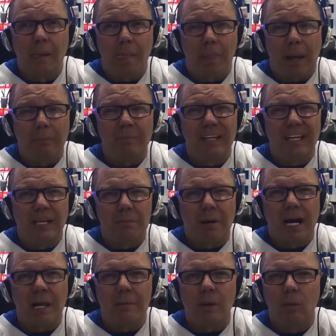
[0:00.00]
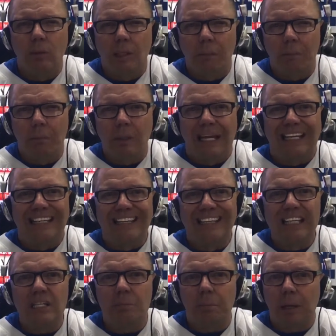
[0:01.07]
I'm thinking Miami will at
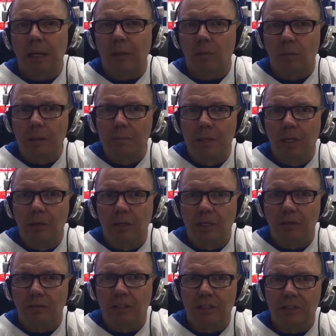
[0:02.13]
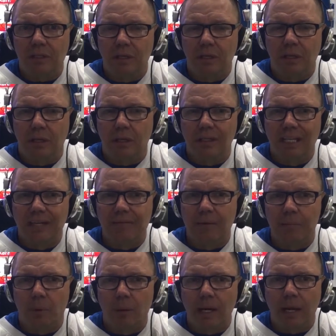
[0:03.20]
least pay $3 million of his
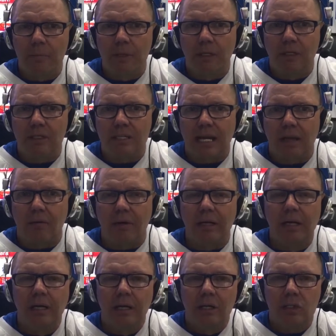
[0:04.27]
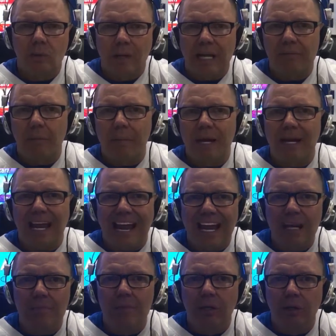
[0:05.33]
$11.8 million salary, so we'd have about
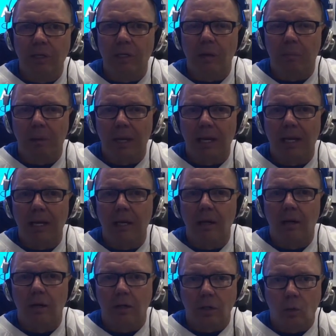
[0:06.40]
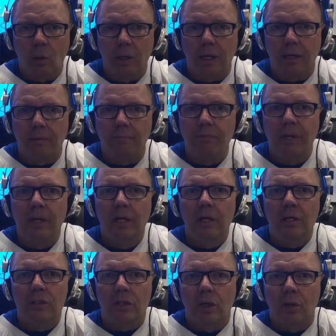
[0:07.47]
$8 million to pay on Quinn.
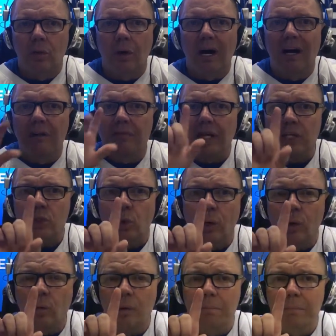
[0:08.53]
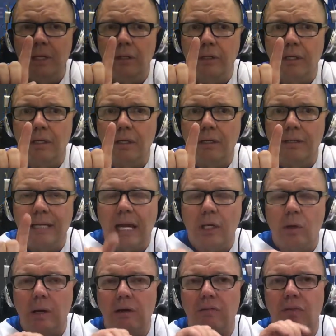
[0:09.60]
So of that $21 million, now
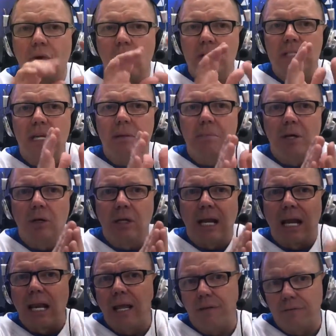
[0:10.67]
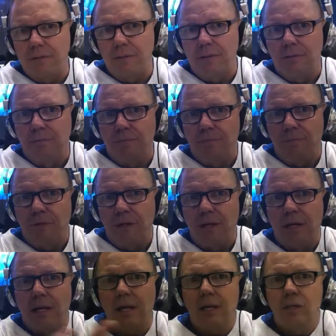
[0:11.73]
you have $13 million left.
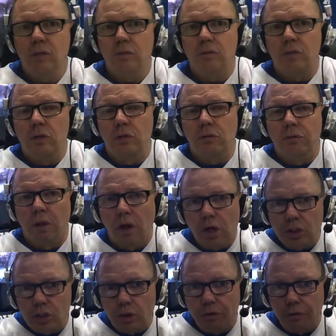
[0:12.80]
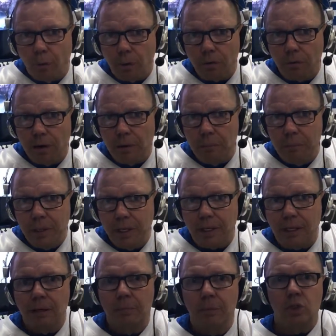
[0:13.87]
You've lost your fourth round
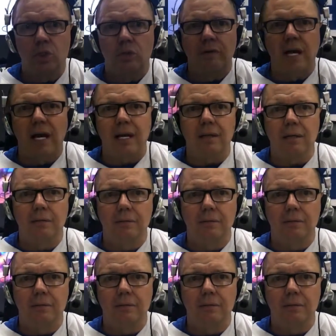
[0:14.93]
pick, but you've got